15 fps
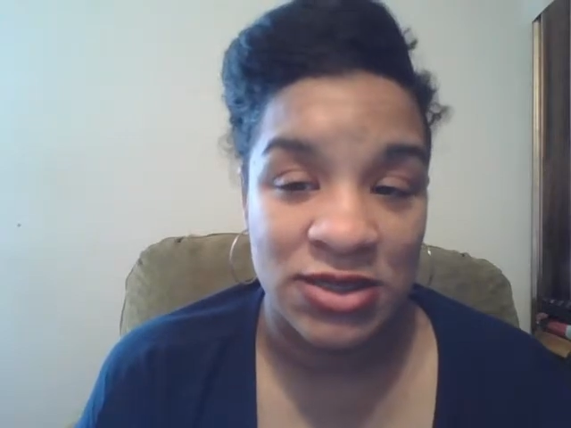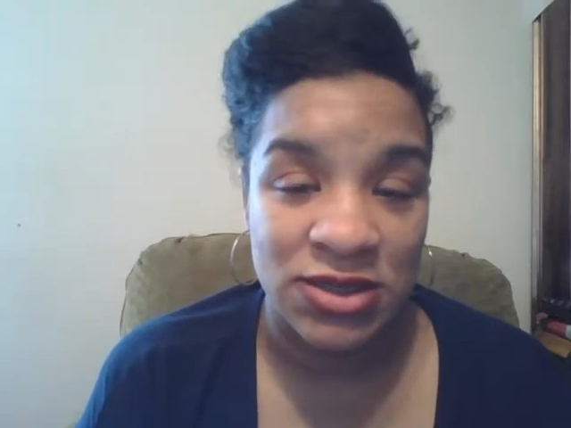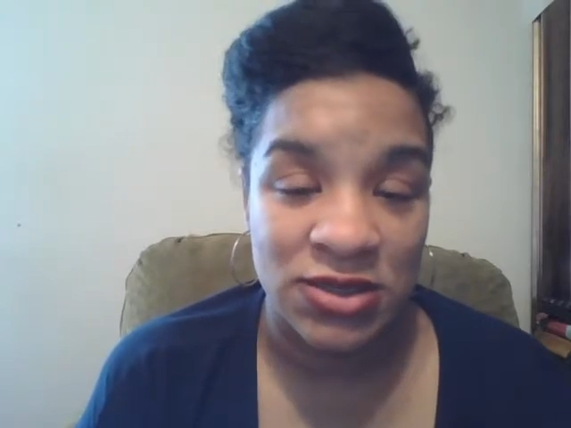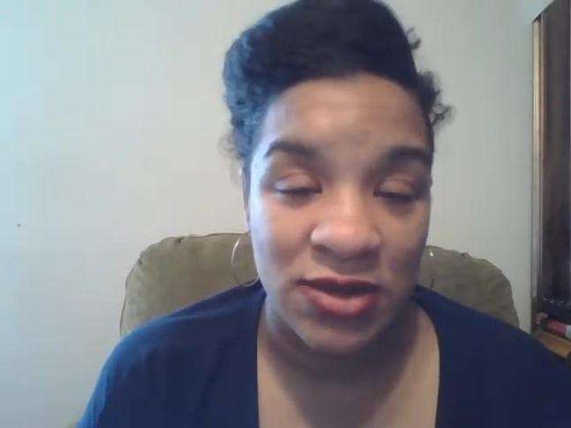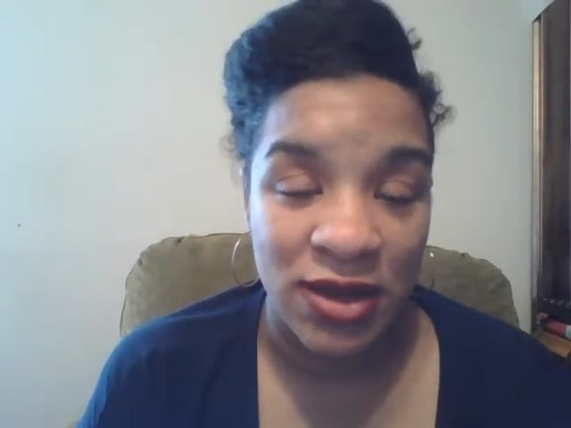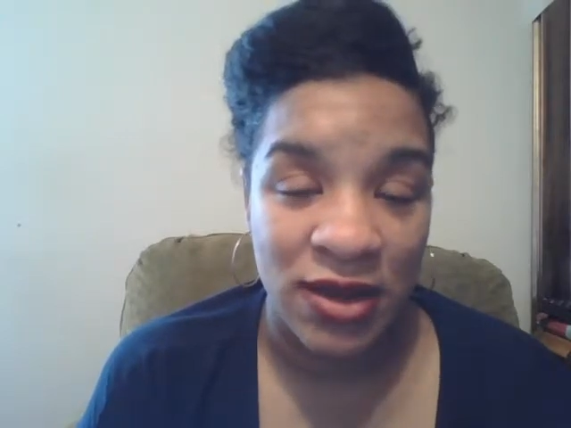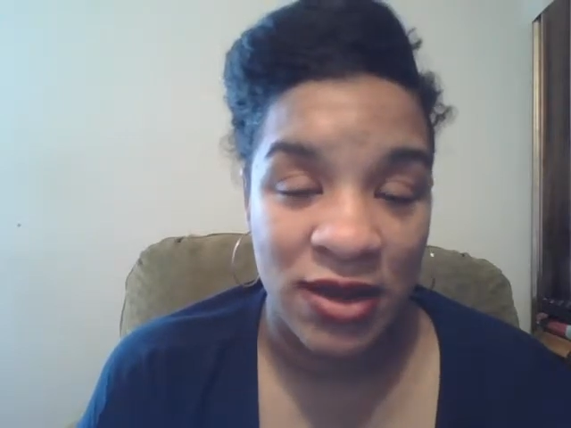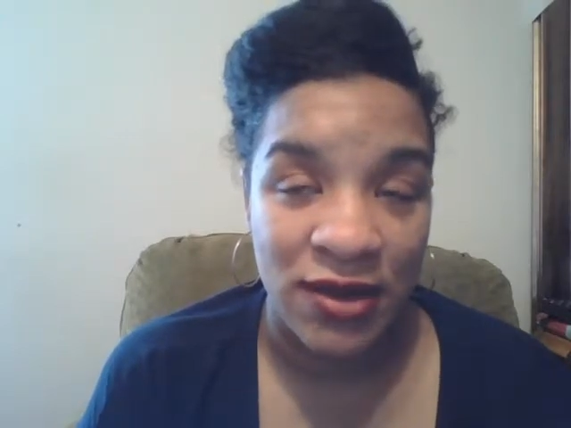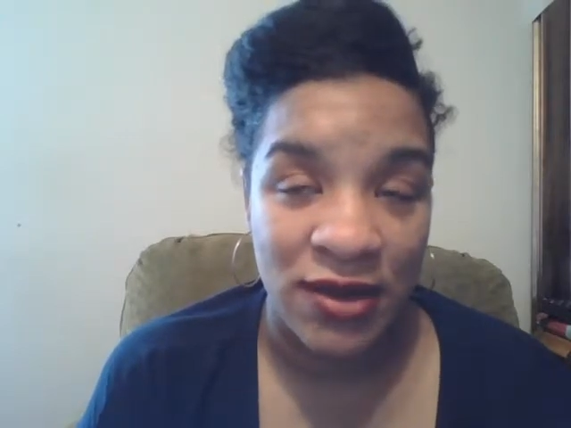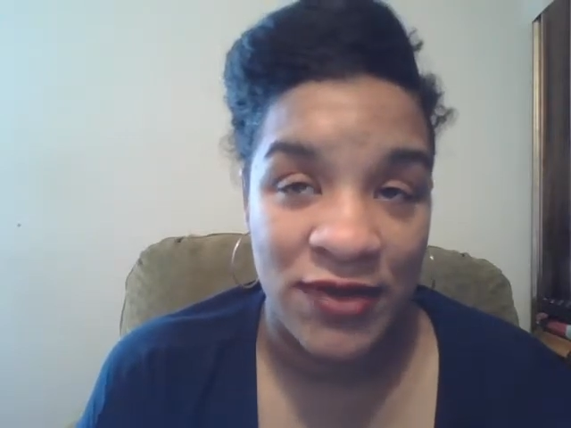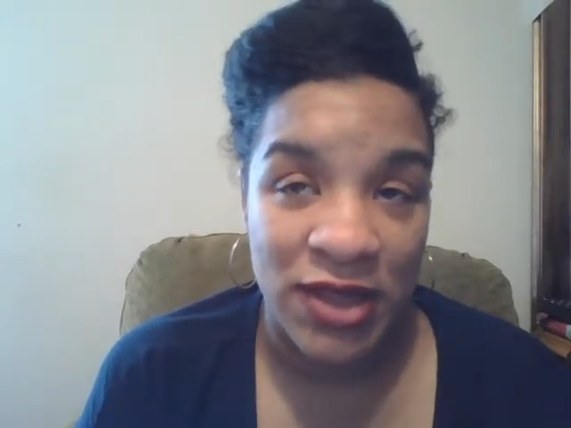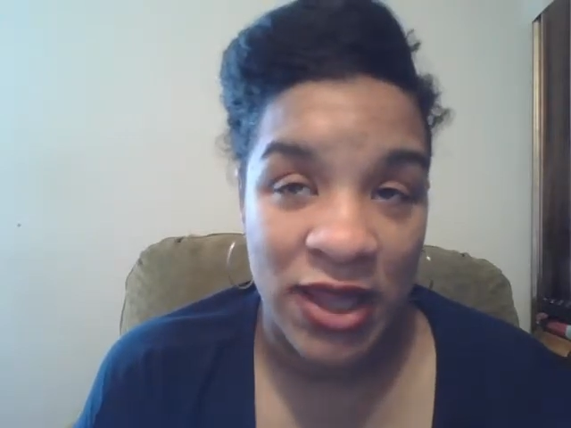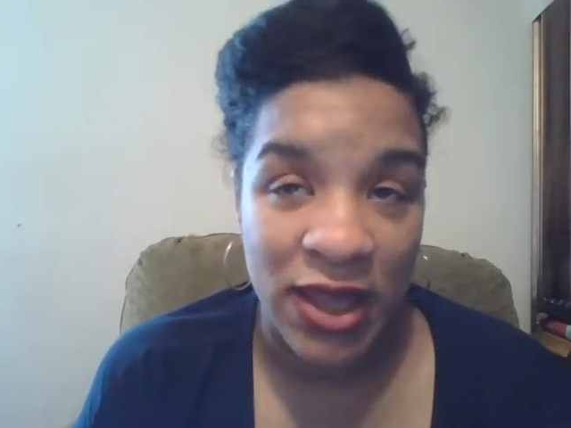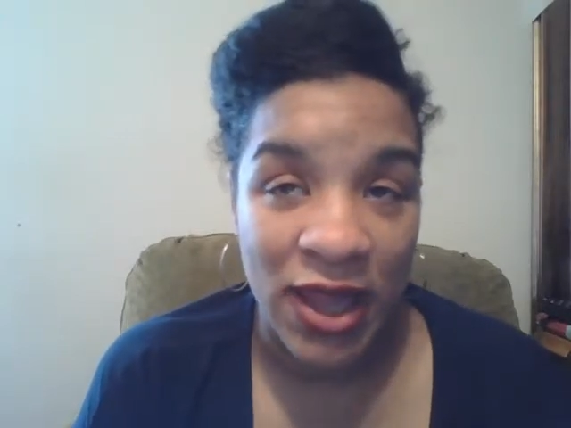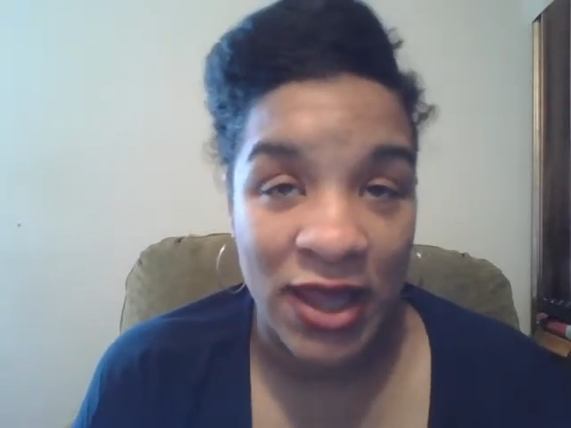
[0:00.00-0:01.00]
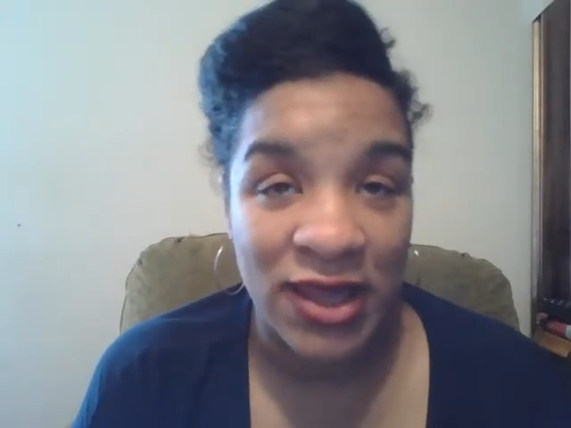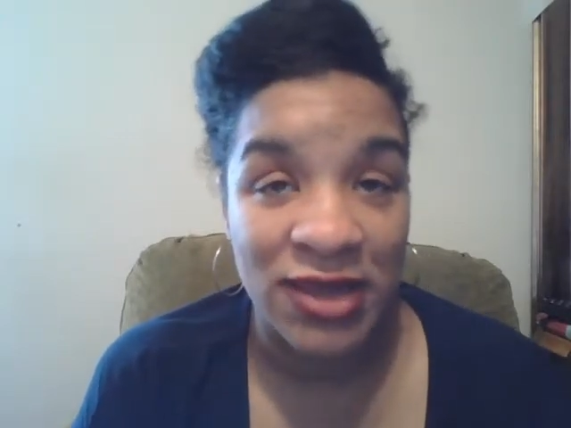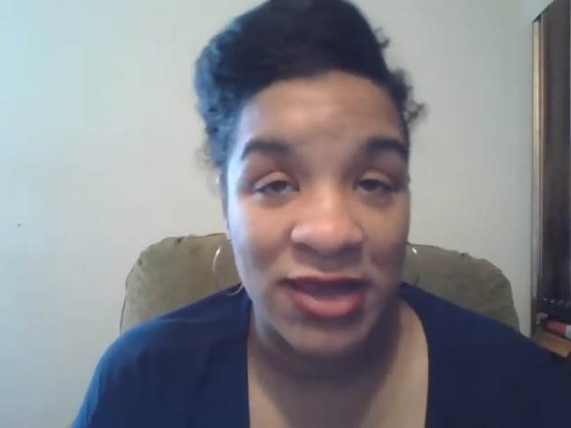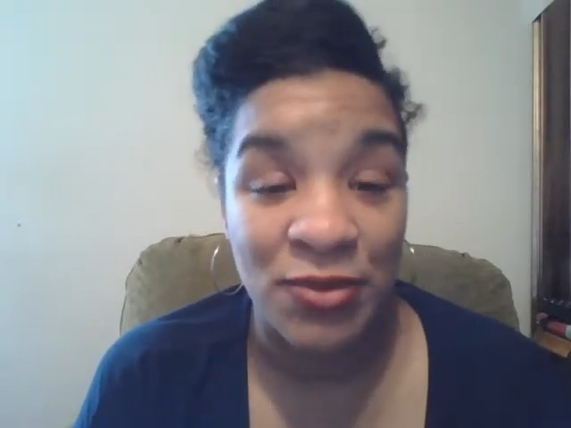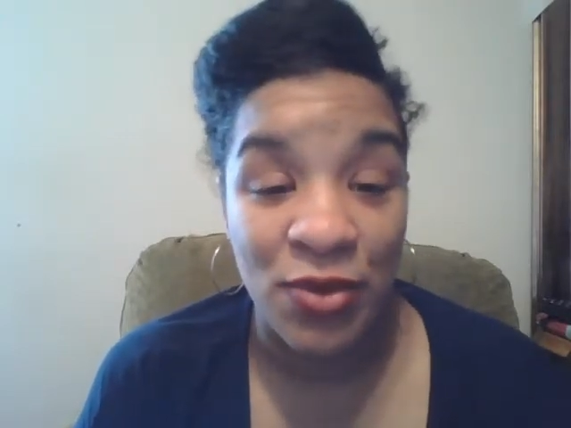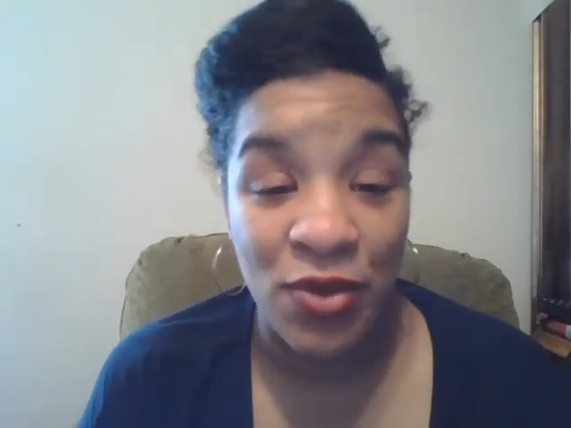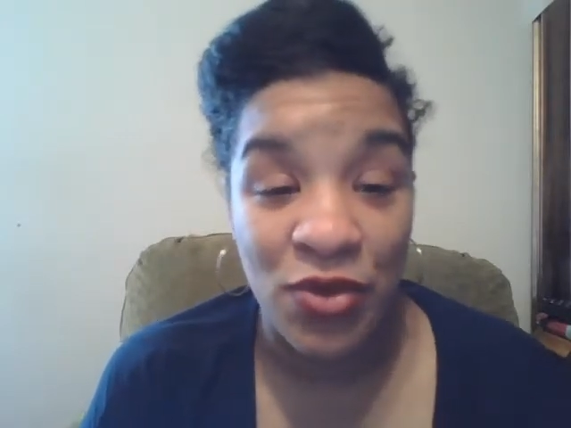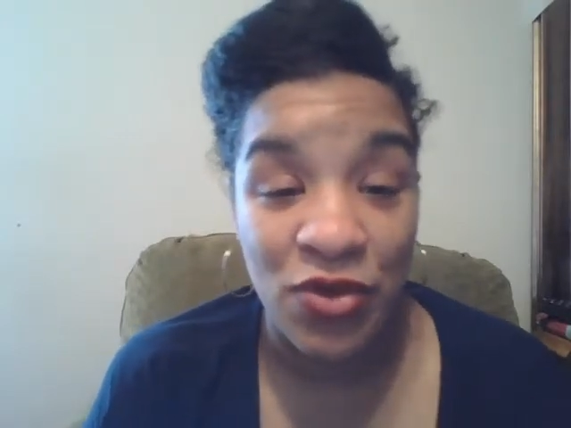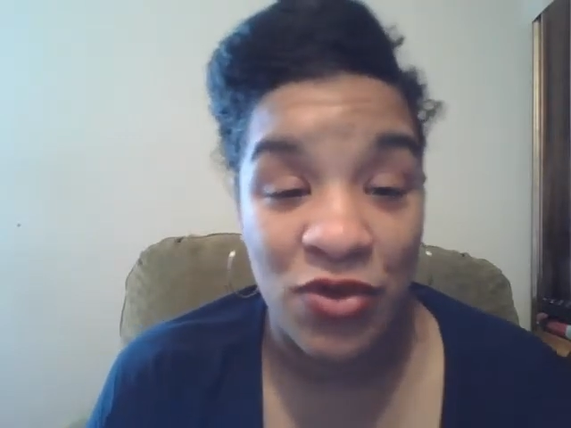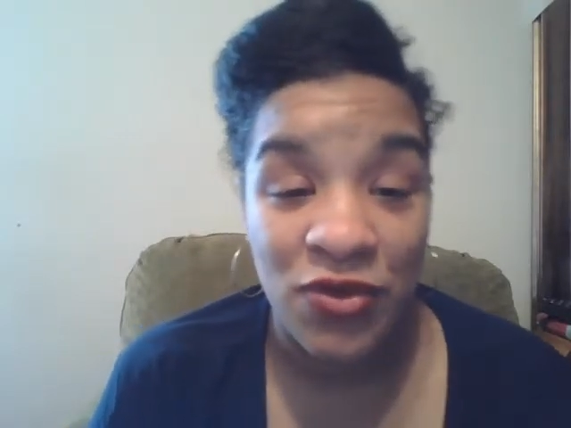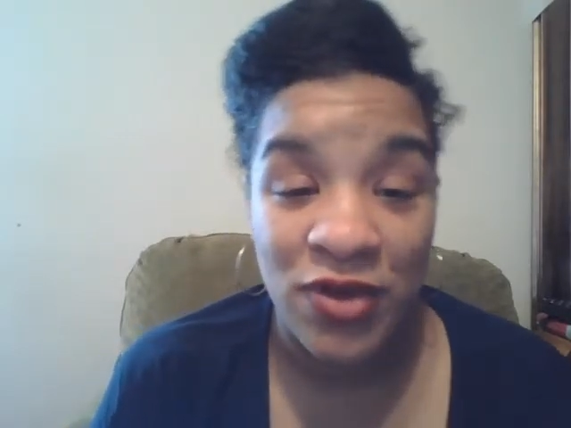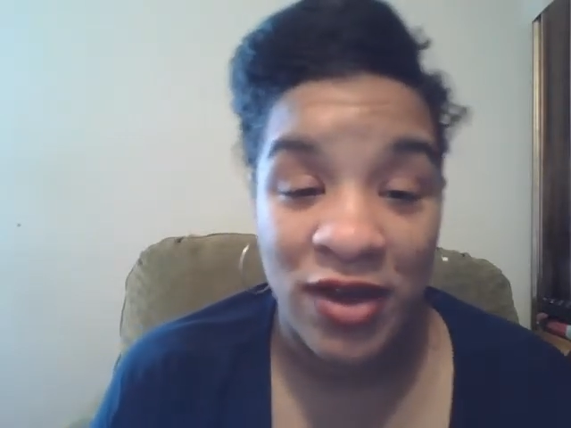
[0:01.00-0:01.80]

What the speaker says: I can move.